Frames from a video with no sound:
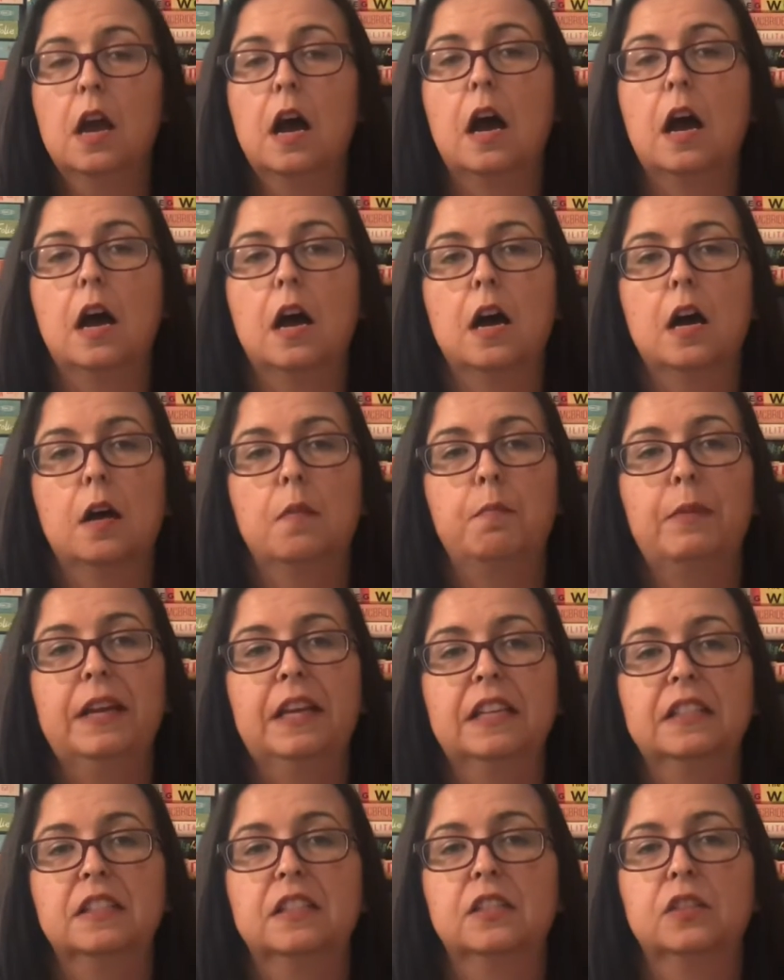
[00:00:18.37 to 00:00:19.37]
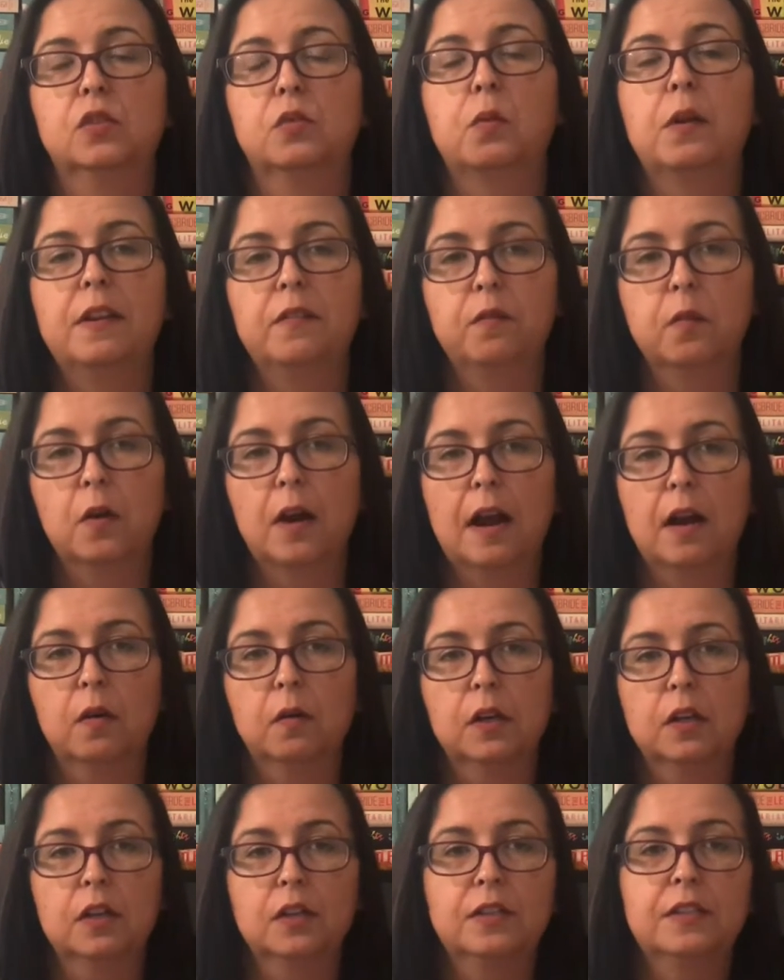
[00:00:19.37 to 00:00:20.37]
Um, it's 24
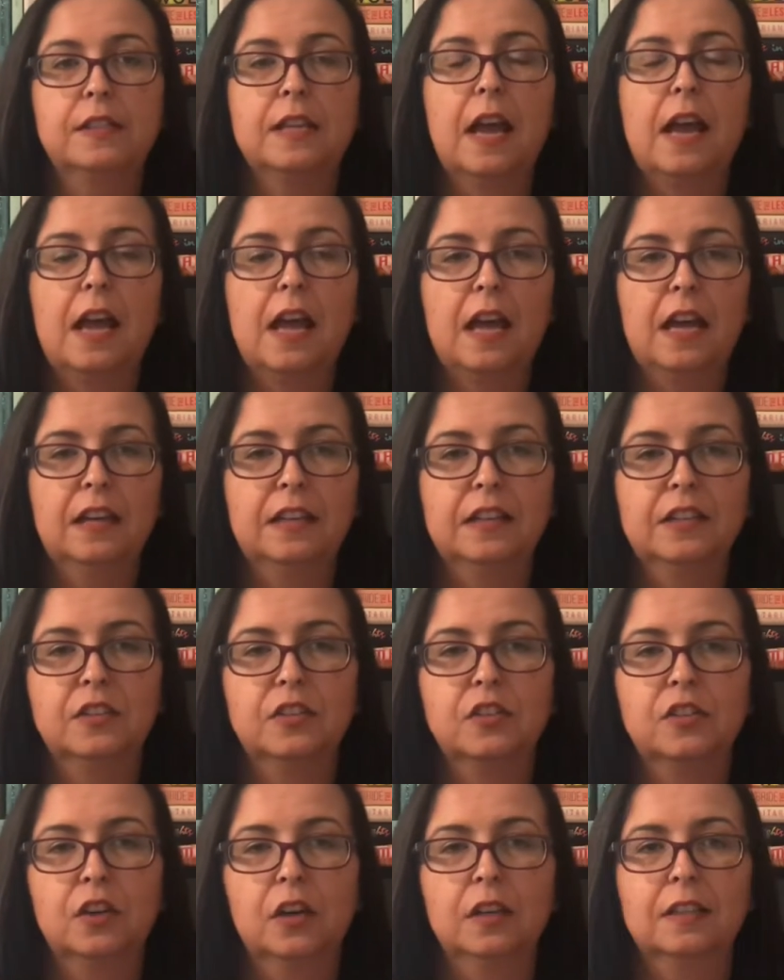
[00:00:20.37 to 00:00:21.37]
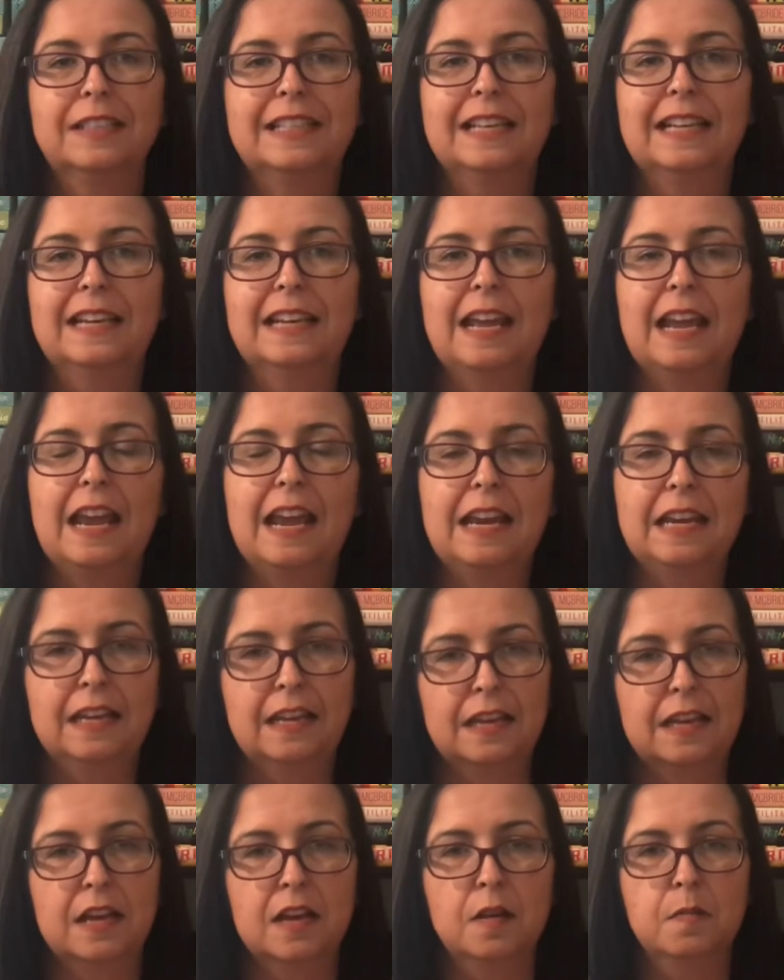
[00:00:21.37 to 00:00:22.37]
hours and it starts at 8
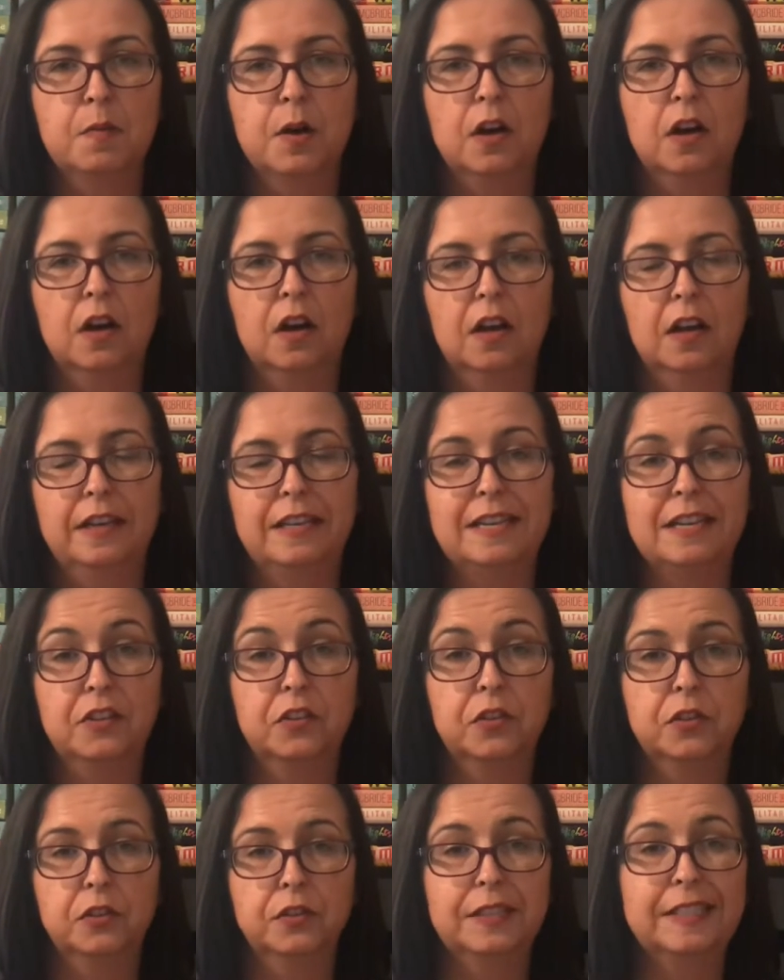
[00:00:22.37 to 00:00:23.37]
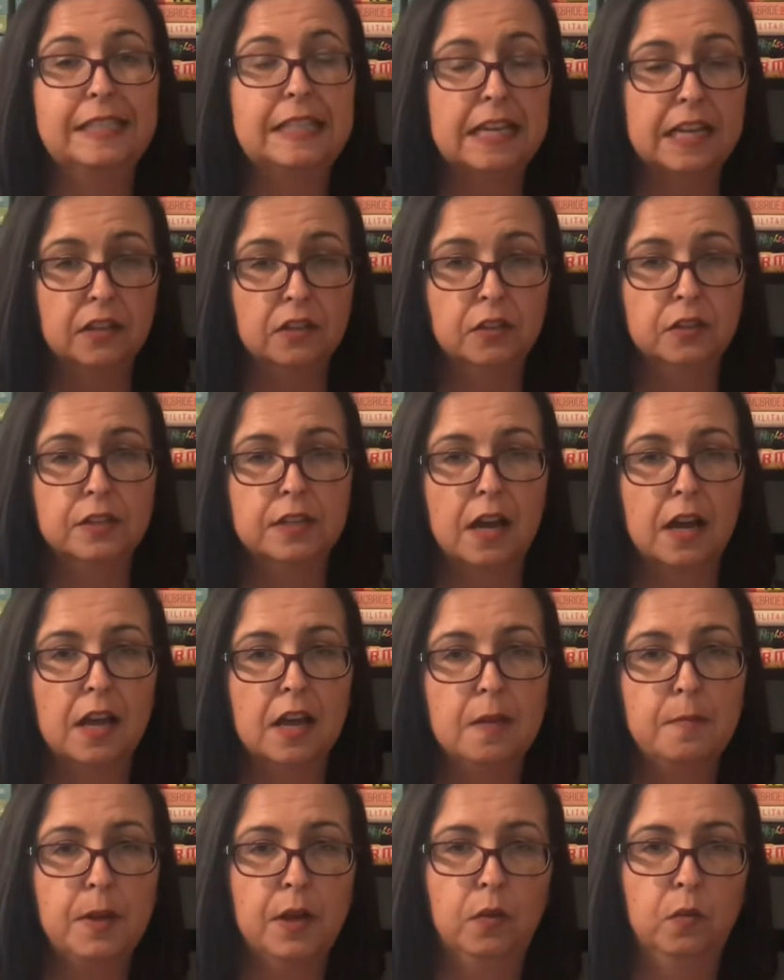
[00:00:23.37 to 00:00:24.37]
a.m. on Eastern Standard
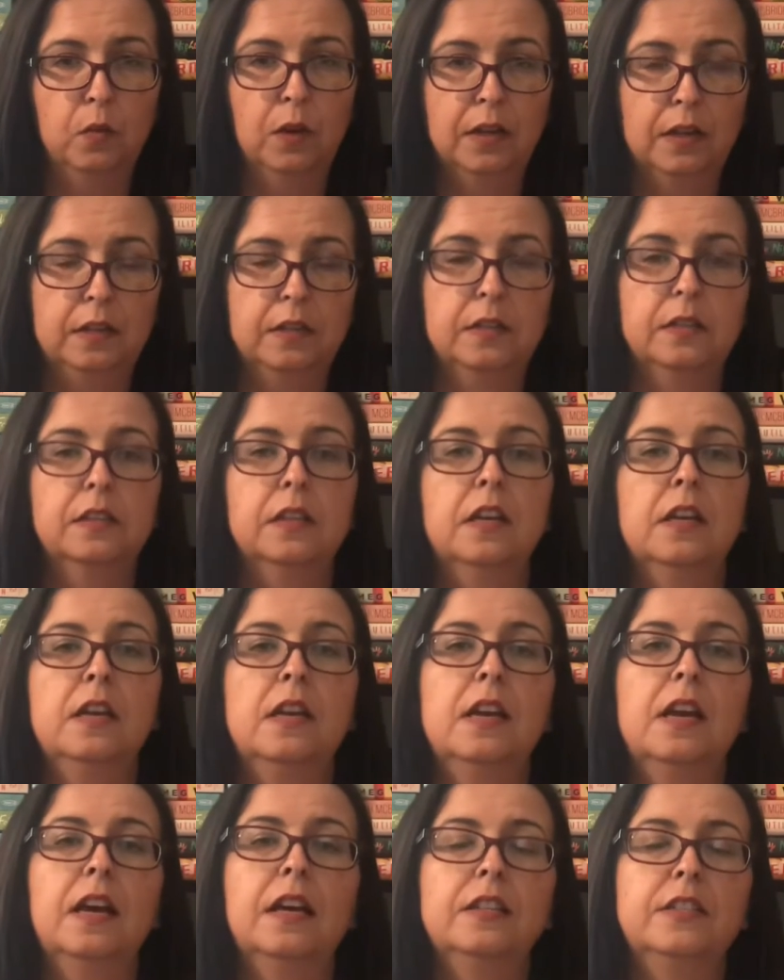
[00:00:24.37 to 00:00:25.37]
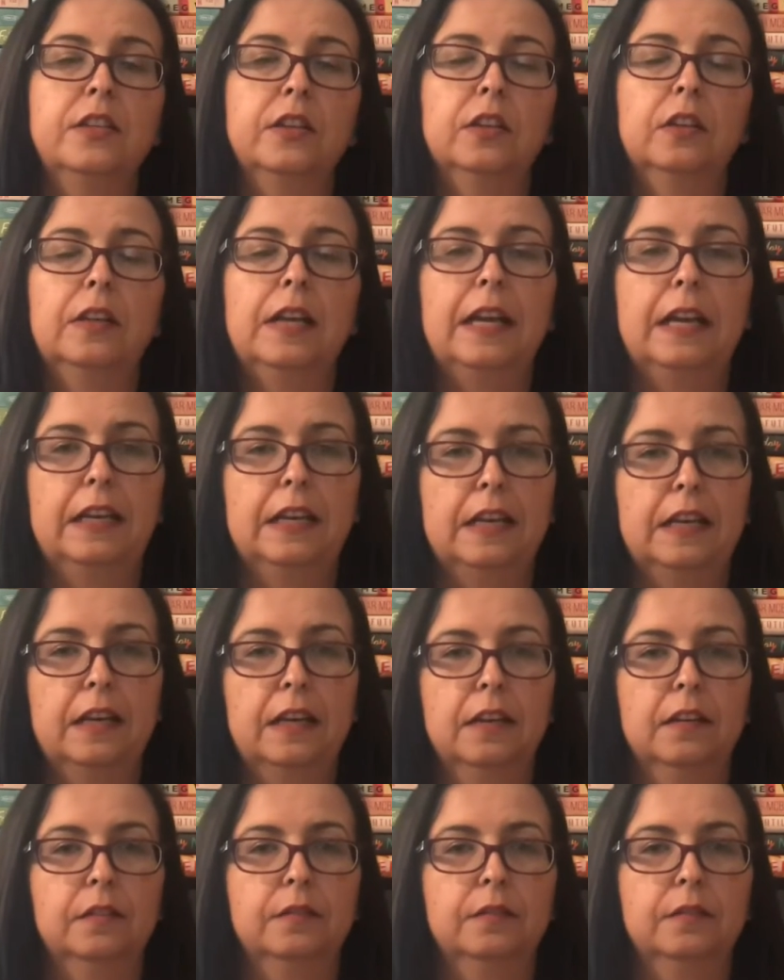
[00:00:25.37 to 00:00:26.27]
Time and runs until 8 a.m.